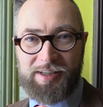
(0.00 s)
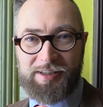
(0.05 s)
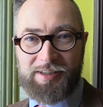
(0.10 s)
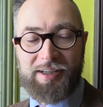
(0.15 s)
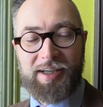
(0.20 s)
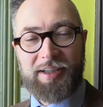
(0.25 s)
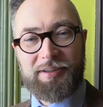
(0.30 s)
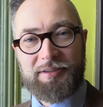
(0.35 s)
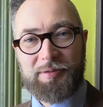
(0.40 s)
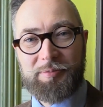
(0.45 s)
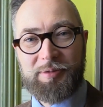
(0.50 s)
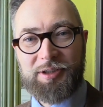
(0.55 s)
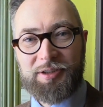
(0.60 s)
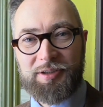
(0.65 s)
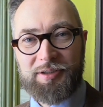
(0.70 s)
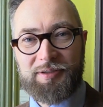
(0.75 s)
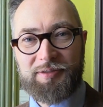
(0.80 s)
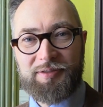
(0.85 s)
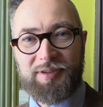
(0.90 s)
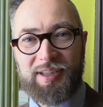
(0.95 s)
The
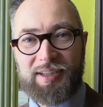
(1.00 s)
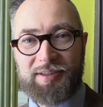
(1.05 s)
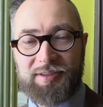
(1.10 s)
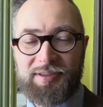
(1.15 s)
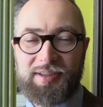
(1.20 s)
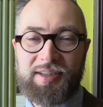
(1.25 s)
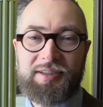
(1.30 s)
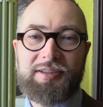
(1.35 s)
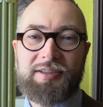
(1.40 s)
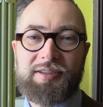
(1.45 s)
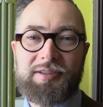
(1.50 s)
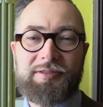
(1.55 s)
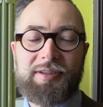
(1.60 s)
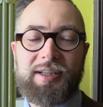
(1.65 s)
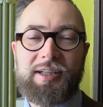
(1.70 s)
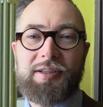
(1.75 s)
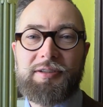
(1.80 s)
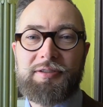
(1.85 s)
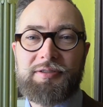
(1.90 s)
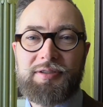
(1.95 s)
exhibition is centered
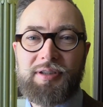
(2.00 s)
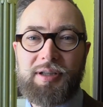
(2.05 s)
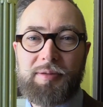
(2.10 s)
around